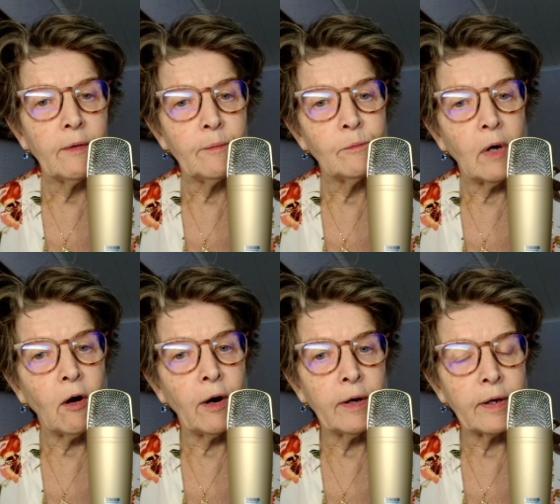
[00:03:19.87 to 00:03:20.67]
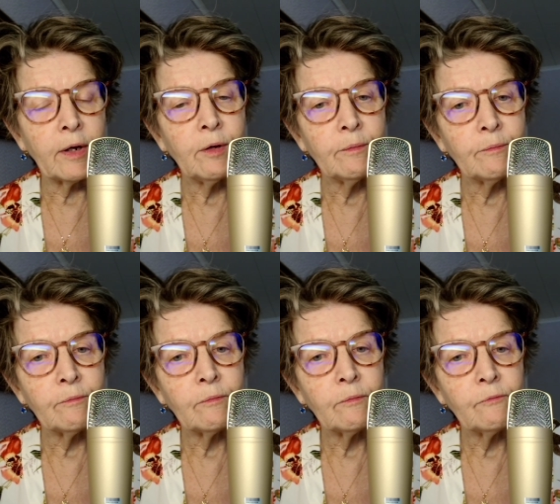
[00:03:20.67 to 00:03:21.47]
are
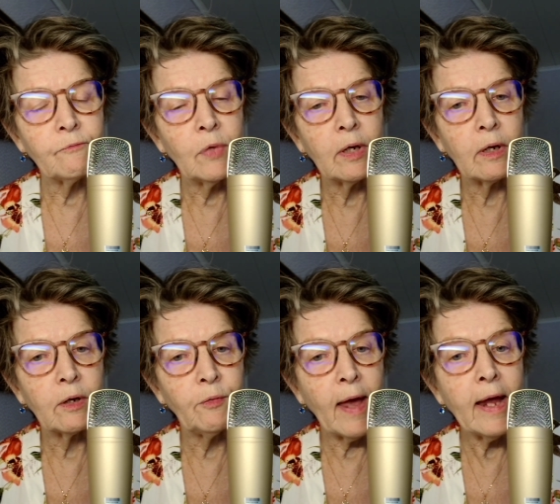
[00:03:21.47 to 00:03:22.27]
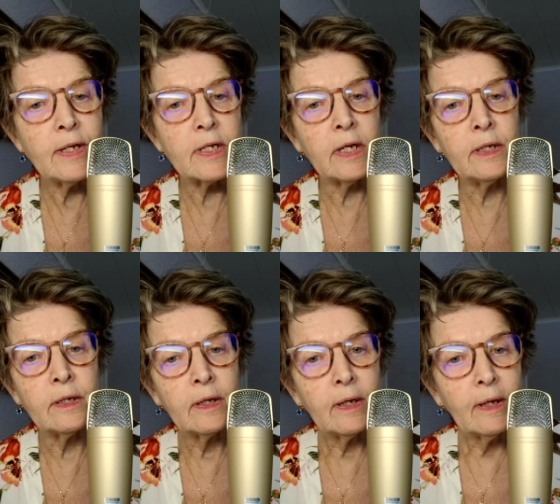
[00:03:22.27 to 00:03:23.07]

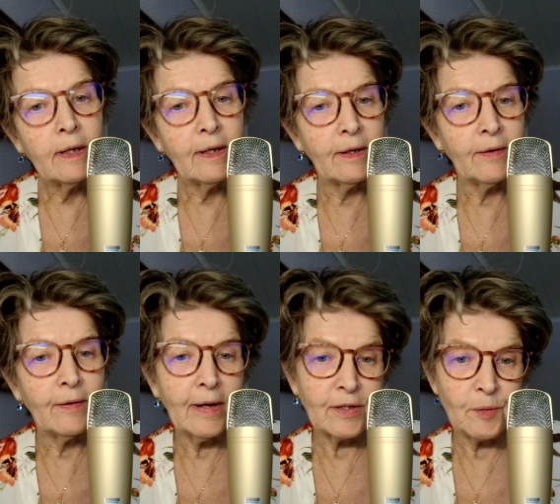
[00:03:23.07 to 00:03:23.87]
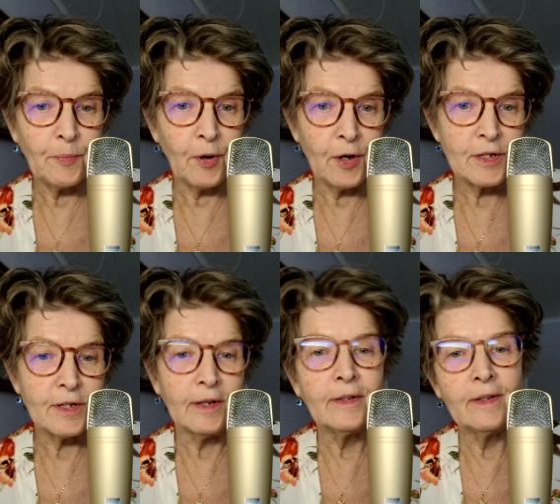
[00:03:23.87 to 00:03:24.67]
created as a
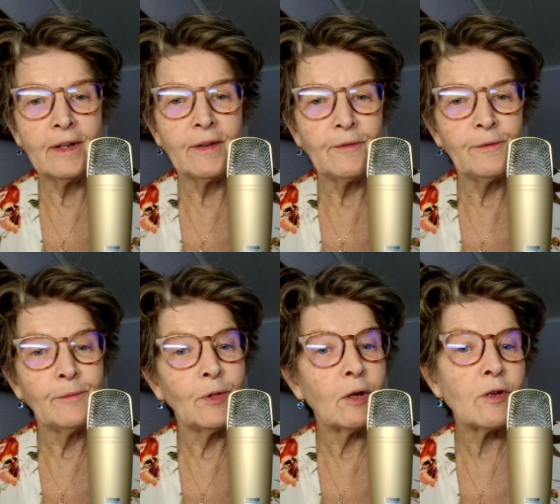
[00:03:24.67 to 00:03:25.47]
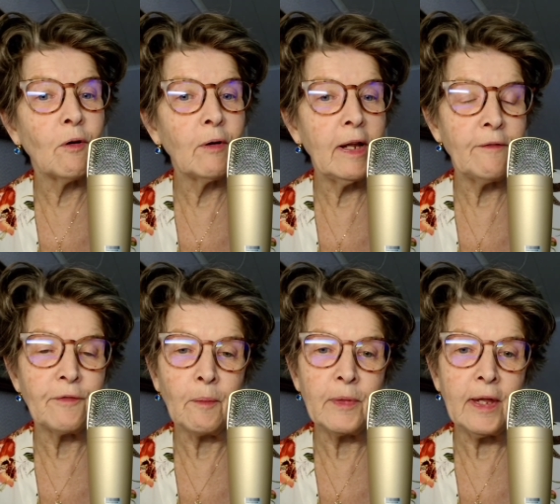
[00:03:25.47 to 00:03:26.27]
person, not only
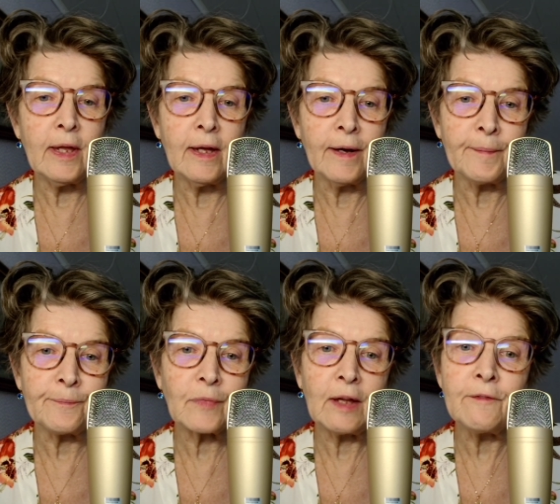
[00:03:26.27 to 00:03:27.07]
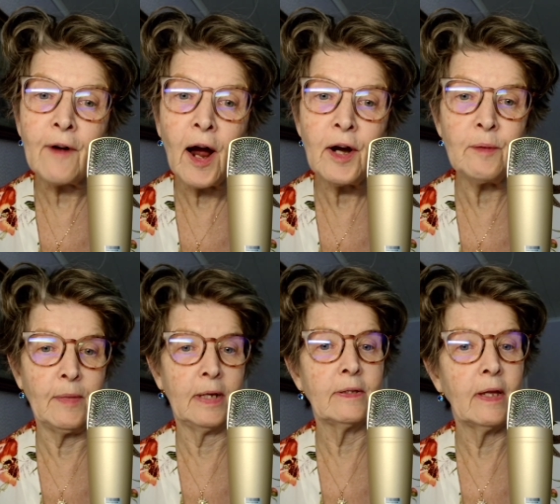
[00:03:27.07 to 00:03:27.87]
from the
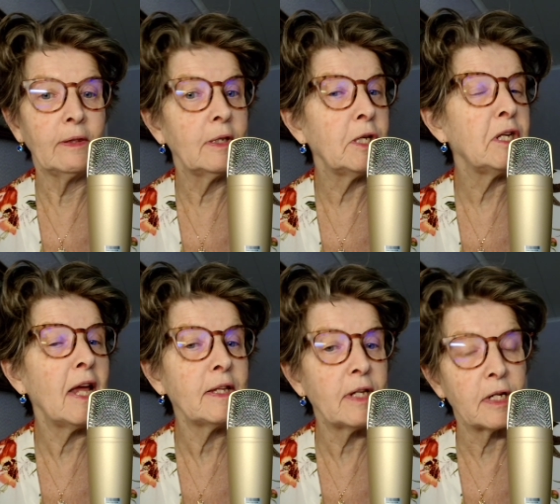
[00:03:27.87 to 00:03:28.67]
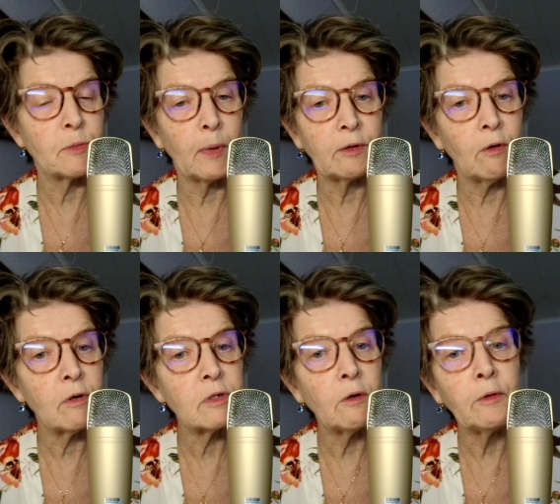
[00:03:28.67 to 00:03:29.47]
environment and the genetics, but
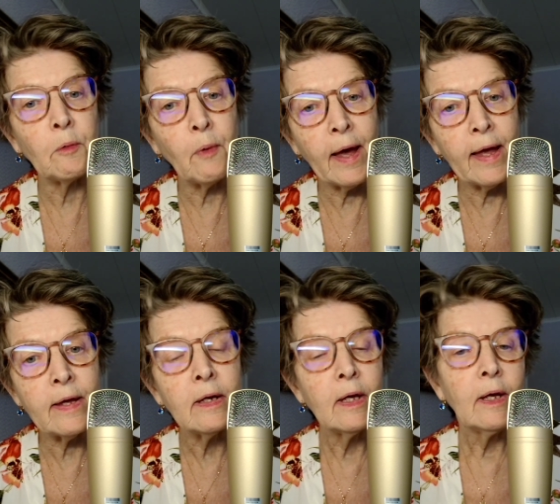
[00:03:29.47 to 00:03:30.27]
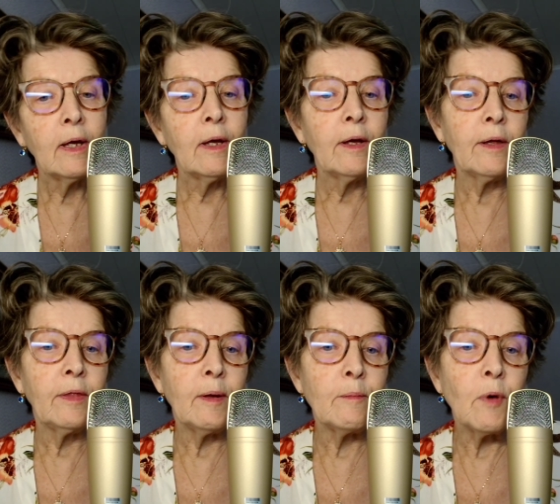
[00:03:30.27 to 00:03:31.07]
also the way
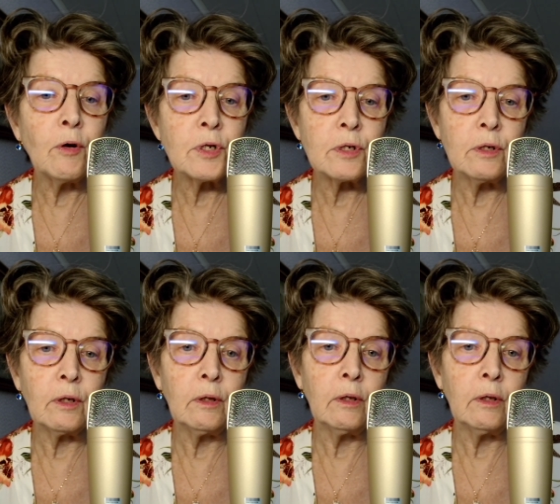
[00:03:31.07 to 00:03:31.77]
the emotional